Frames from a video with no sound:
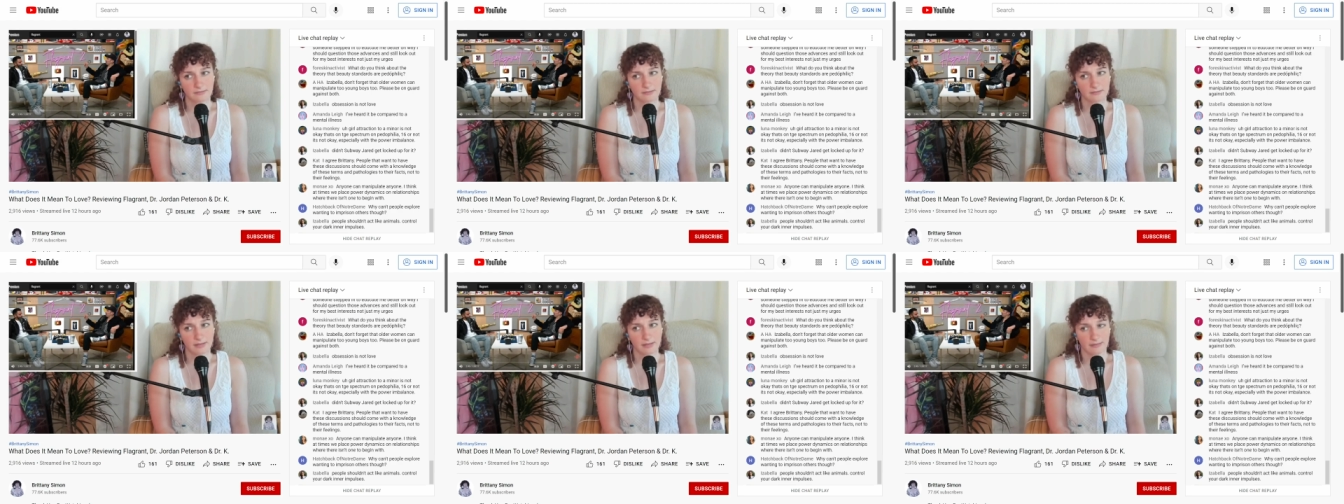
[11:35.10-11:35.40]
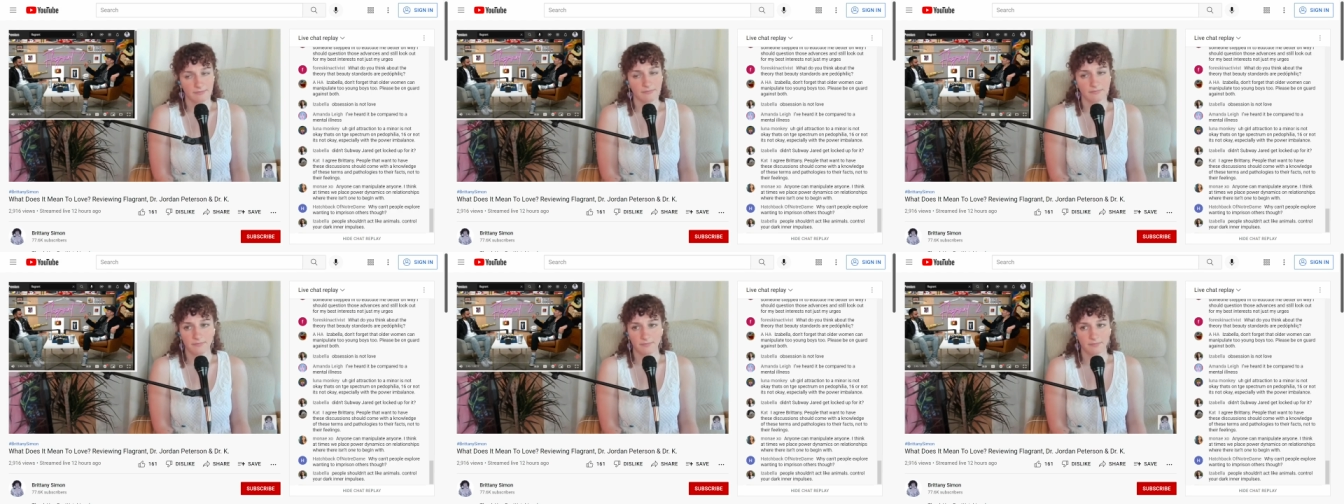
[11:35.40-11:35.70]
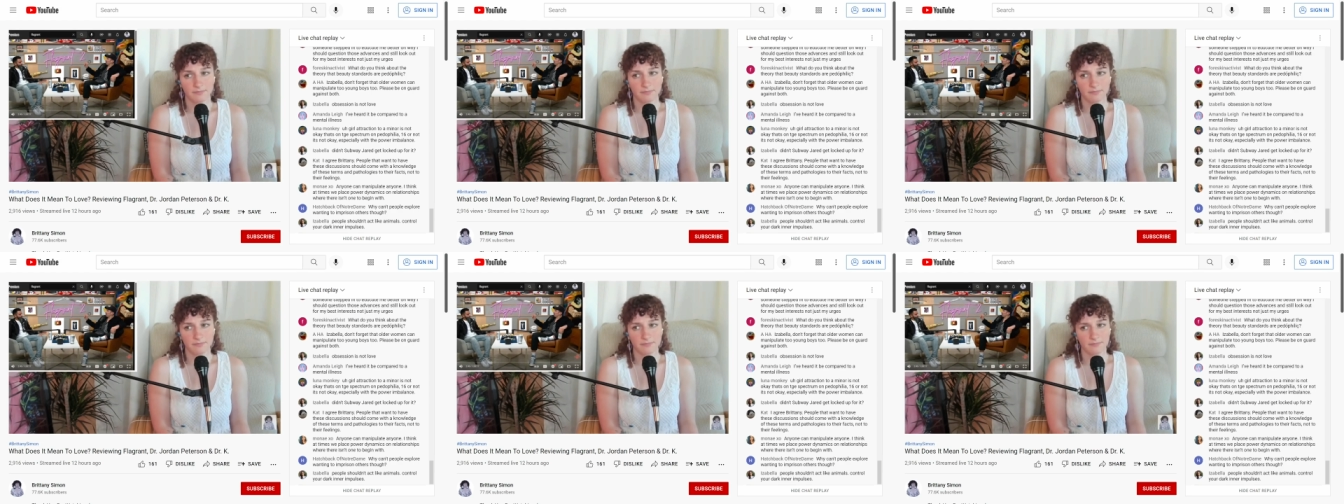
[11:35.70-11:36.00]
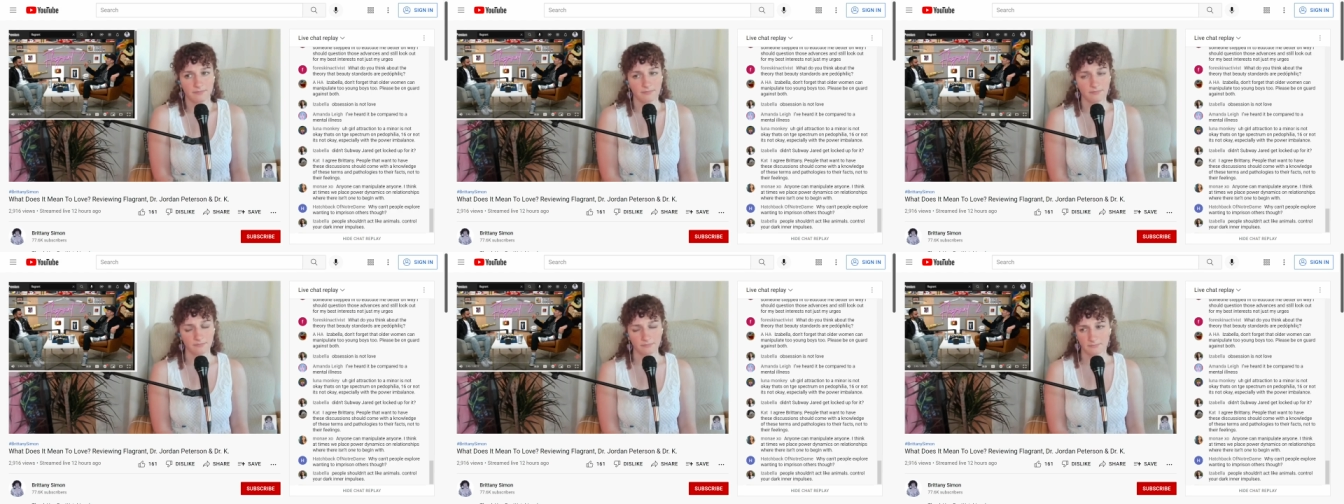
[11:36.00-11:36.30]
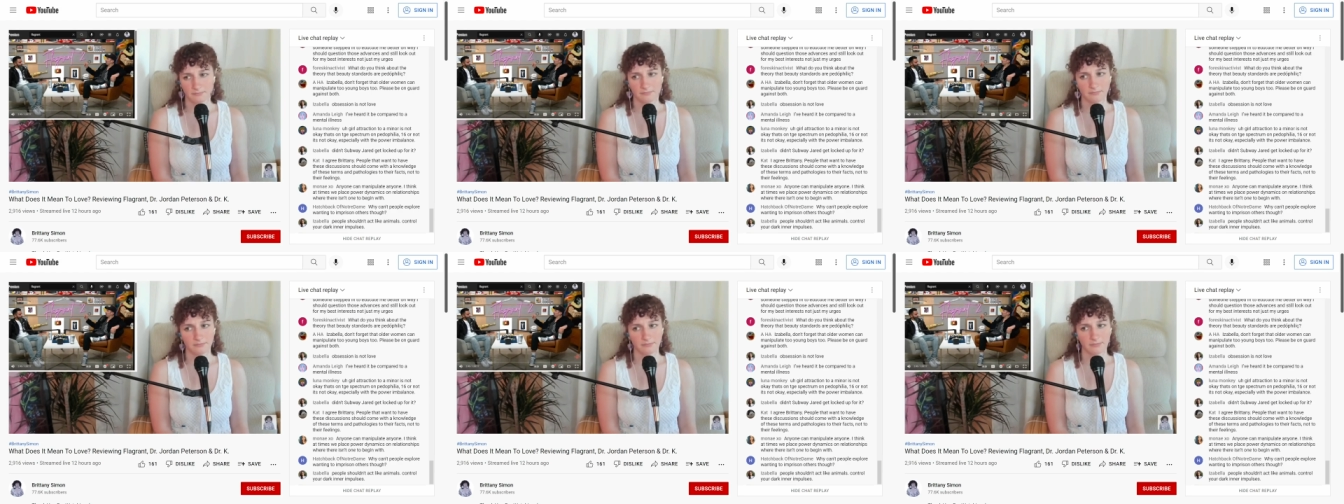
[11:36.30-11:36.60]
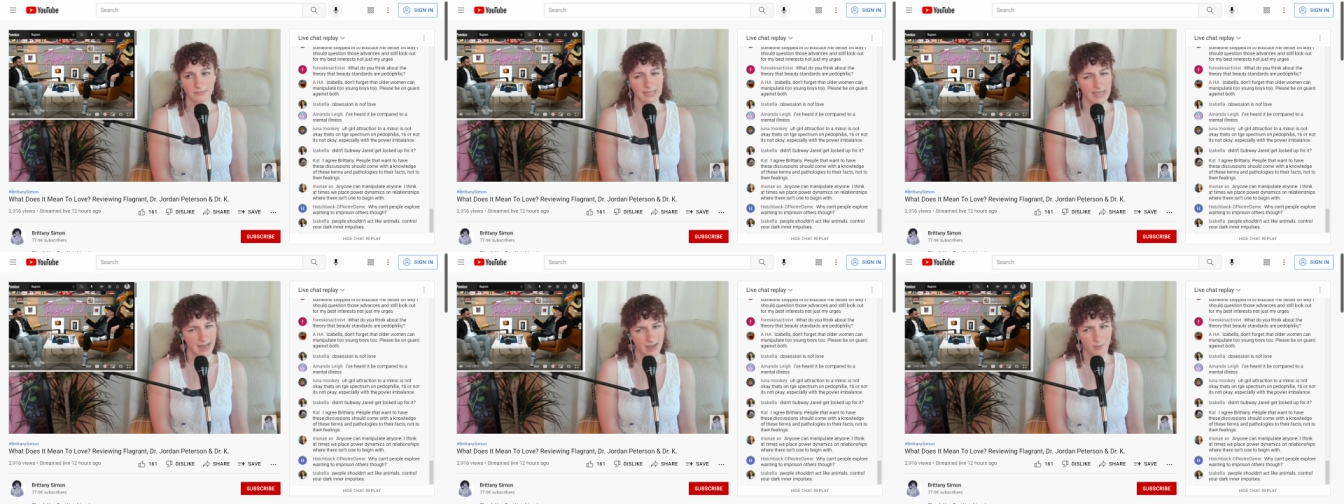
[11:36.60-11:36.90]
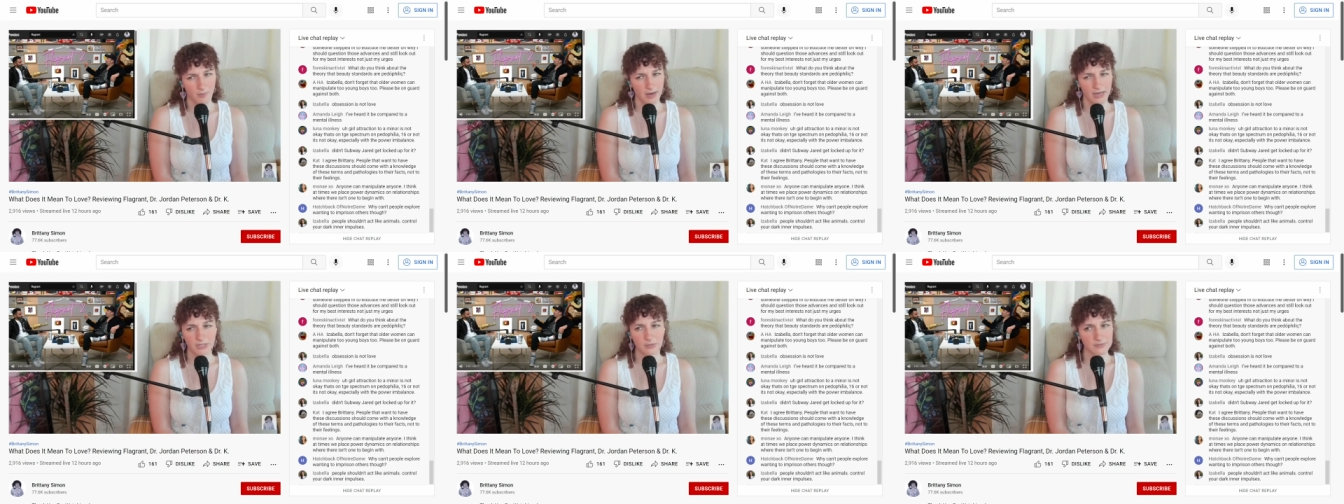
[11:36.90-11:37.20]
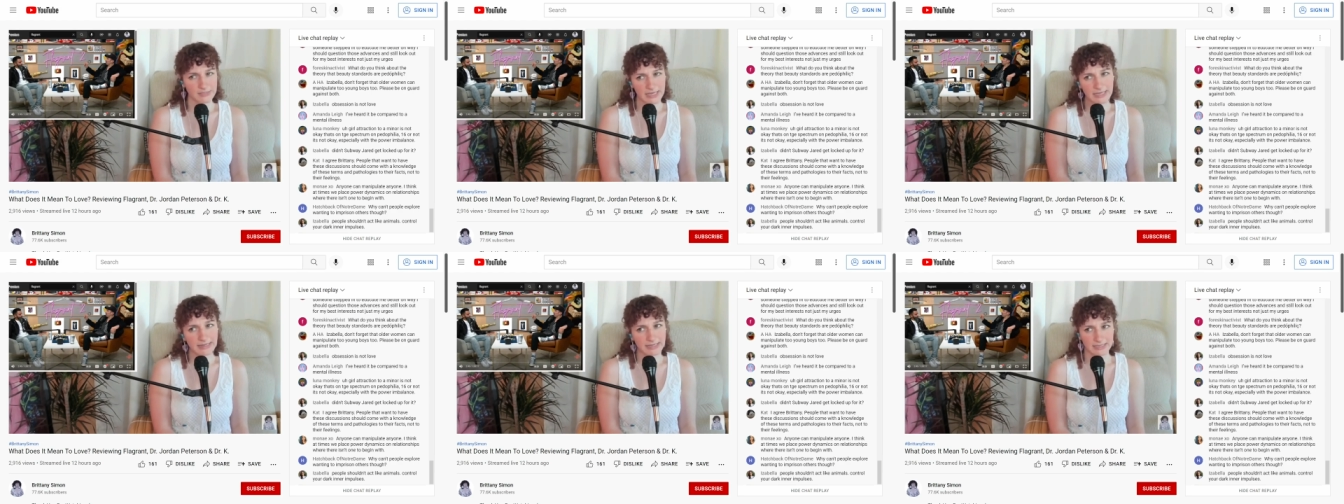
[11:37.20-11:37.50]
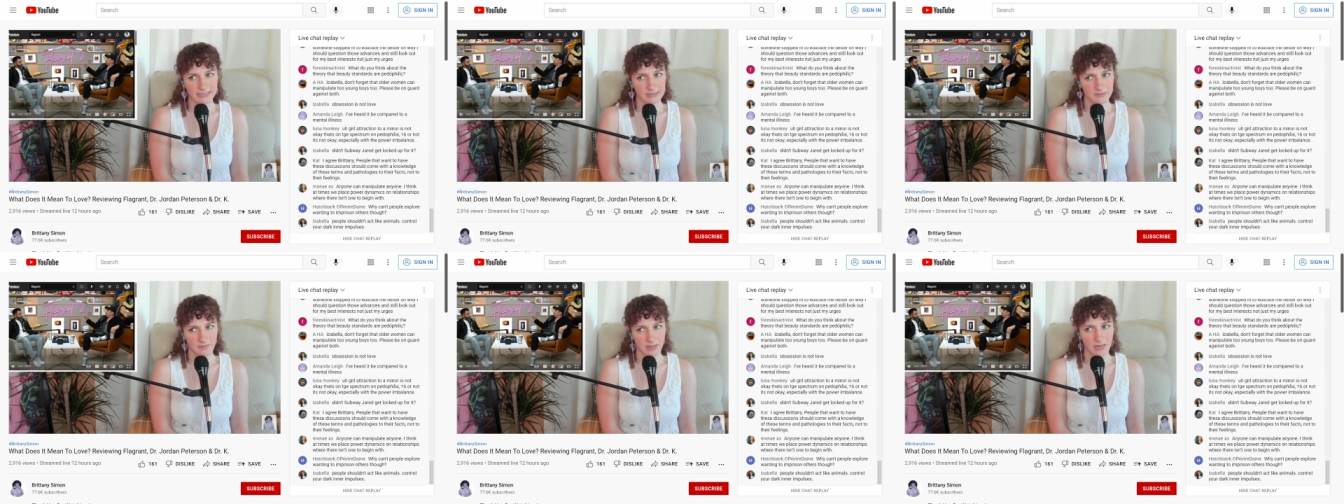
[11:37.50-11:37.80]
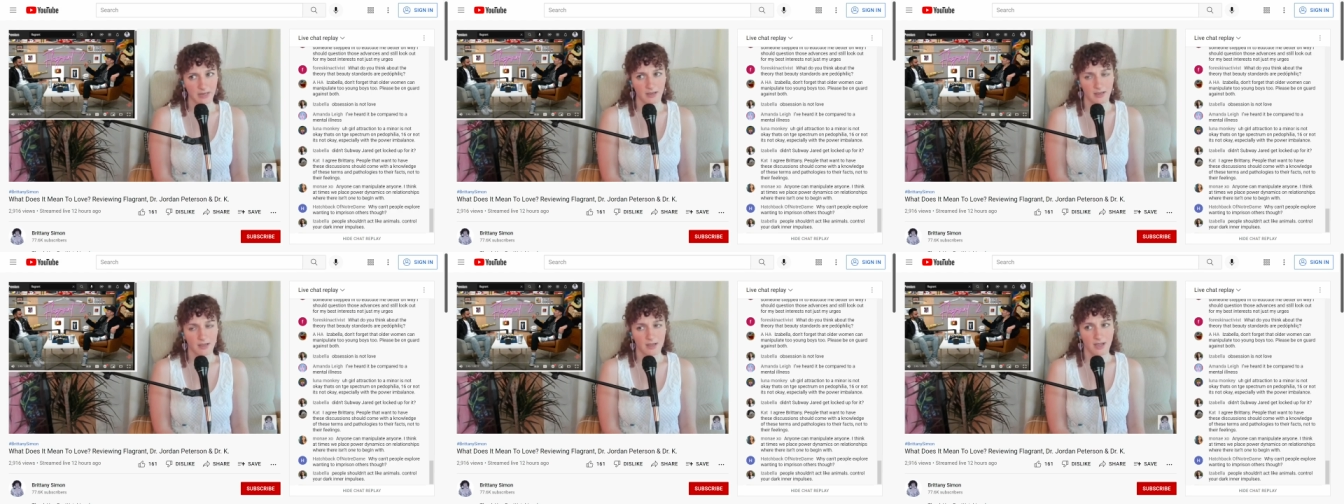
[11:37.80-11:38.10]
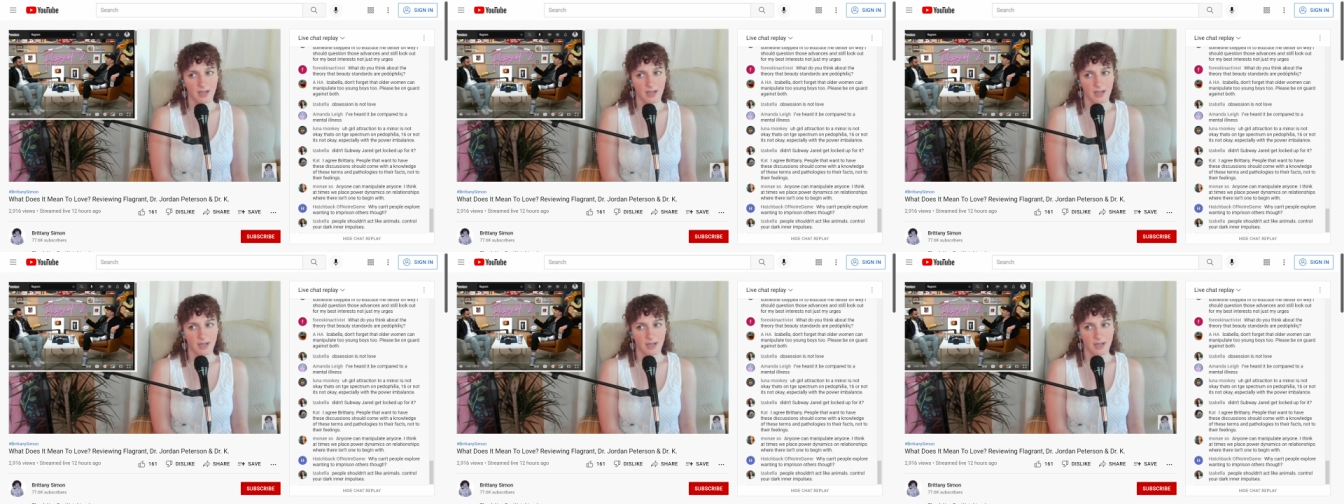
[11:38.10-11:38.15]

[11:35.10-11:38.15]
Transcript: they, yeah, why are you saying that to me?